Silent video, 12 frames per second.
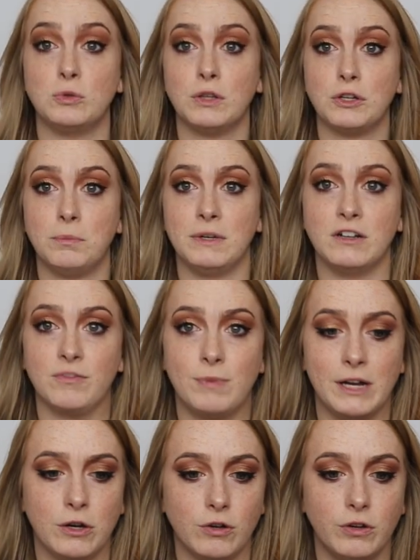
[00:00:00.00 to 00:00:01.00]
to do a little bit of
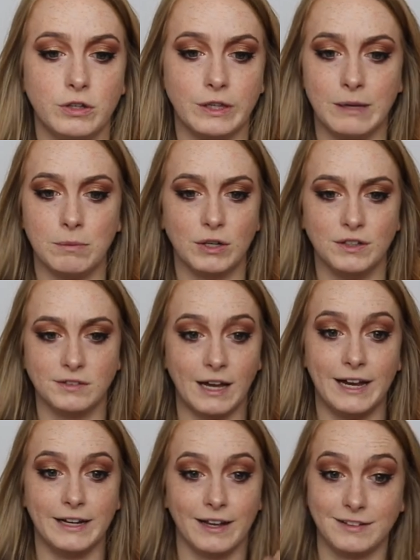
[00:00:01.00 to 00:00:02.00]
my own Googling because
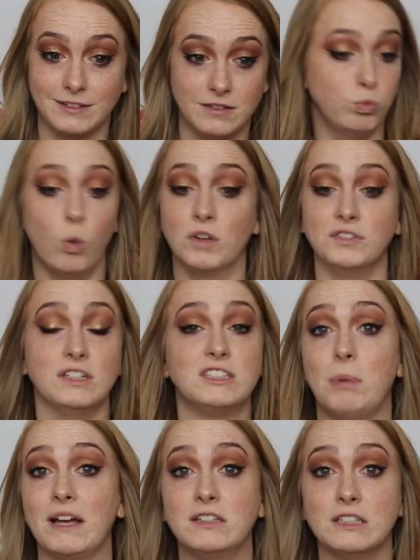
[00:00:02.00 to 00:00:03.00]
I wasn't
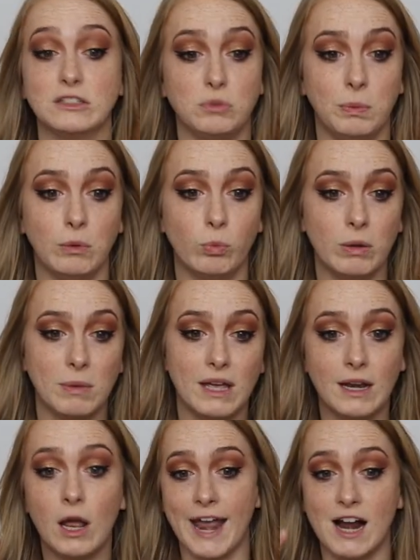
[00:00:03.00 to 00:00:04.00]
expecting it to be
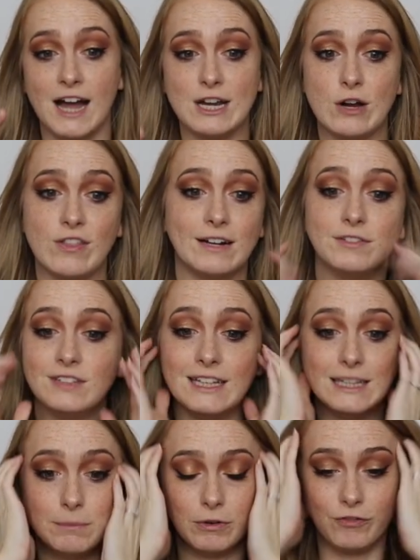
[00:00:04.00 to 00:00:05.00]
women, and I know that I've
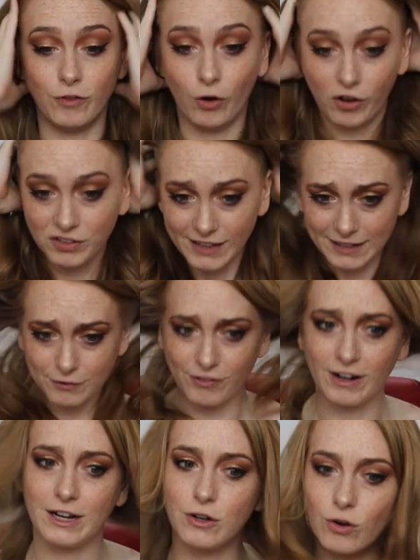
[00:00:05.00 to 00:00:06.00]
seen them before, so that's
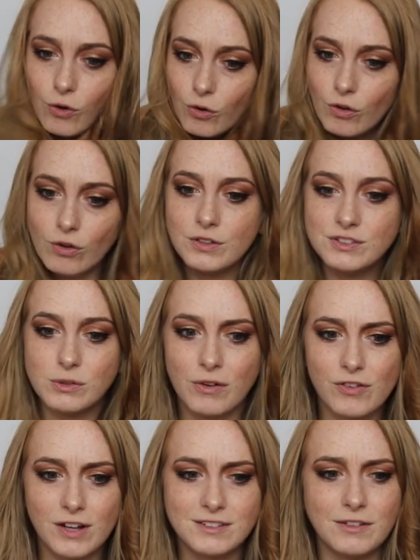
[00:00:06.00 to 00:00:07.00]
very cool. So
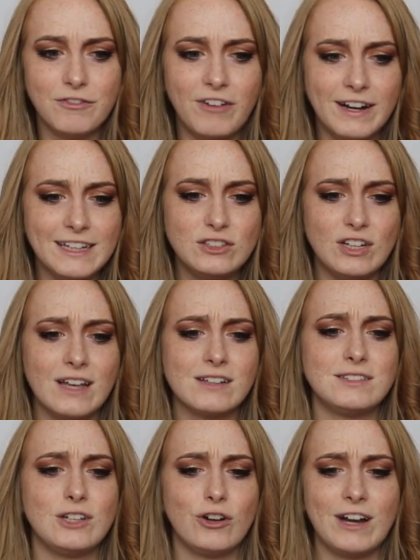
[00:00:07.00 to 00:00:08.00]
I've got some funny
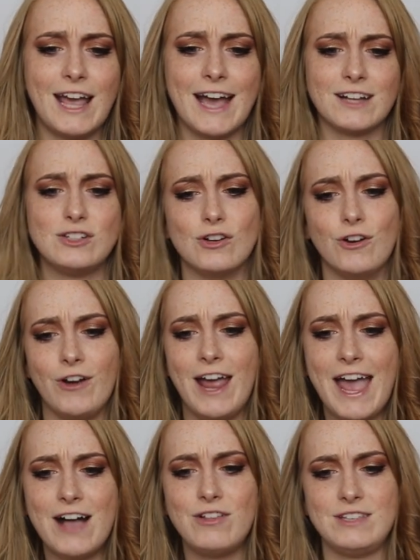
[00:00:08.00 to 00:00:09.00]
chicks to react to.
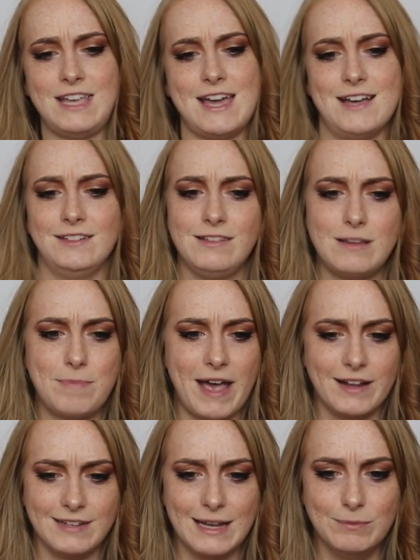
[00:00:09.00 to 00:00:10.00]
Hell yes, it's
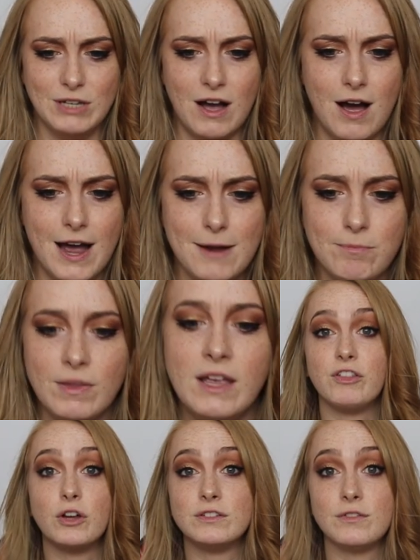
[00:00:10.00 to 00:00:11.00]
about damn time.
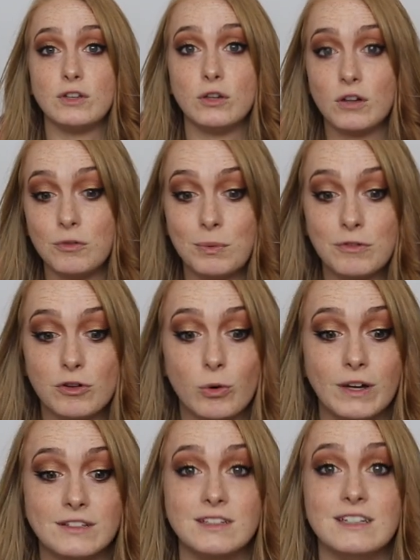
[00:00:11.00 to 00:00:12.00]
For those of you who have been
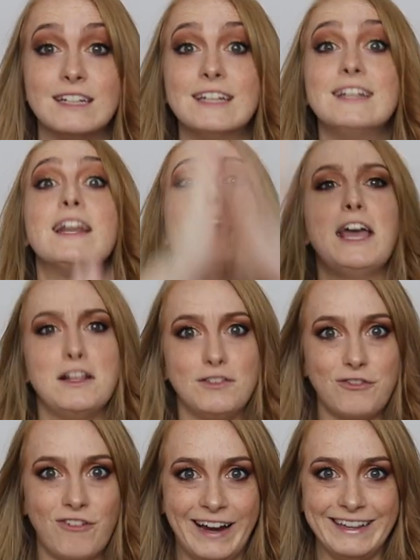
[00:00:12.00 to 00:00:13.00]
requesting it,
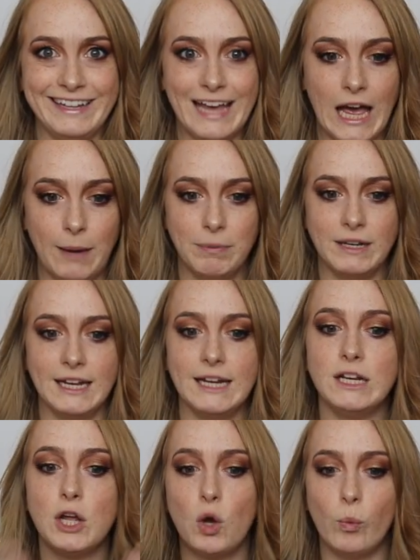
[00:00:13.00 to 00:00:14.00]
it's finally
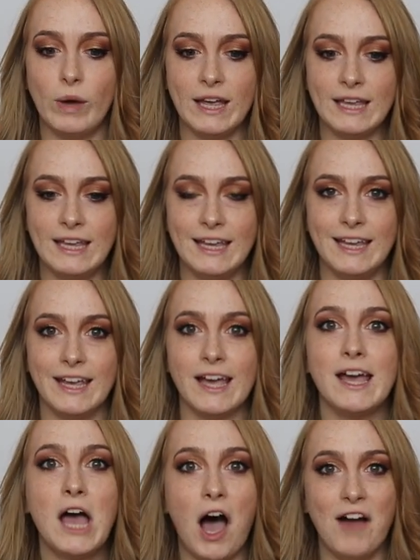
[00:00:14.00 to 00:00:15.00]
happening. We're
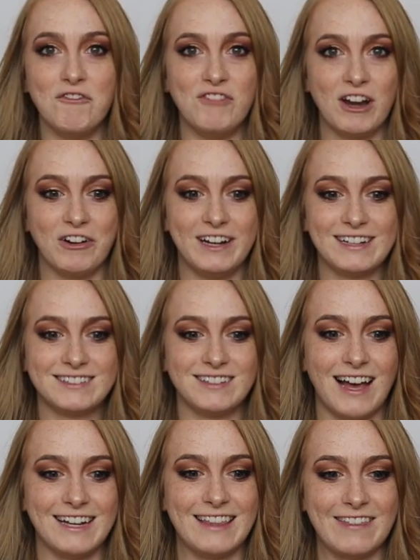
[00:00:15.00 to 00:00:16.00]
here. I'm very
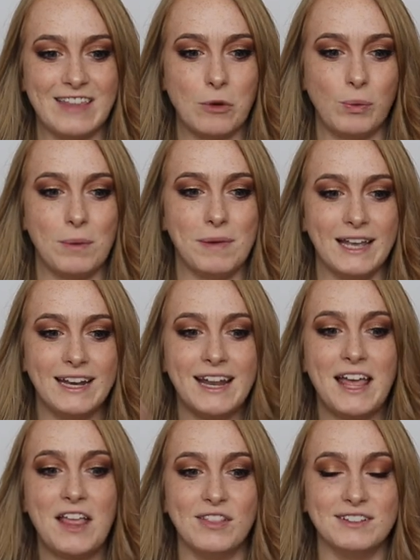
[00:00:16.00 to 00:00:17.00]
excited that they're
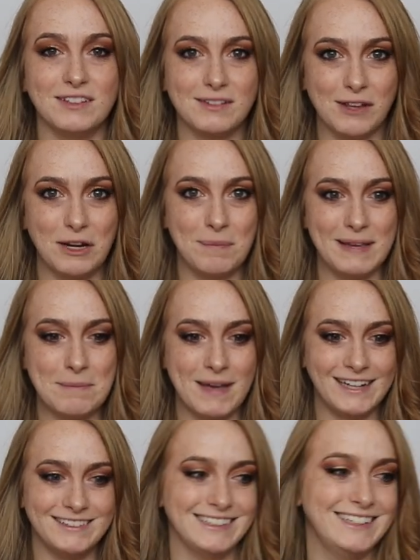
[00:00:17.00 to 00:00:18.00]
women. This is going to be
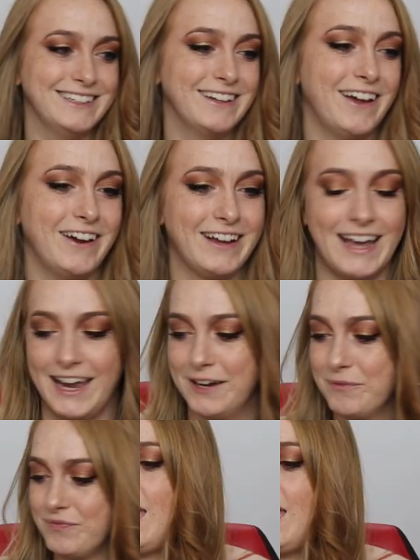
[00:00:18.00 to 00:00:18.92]
amazing. Okay.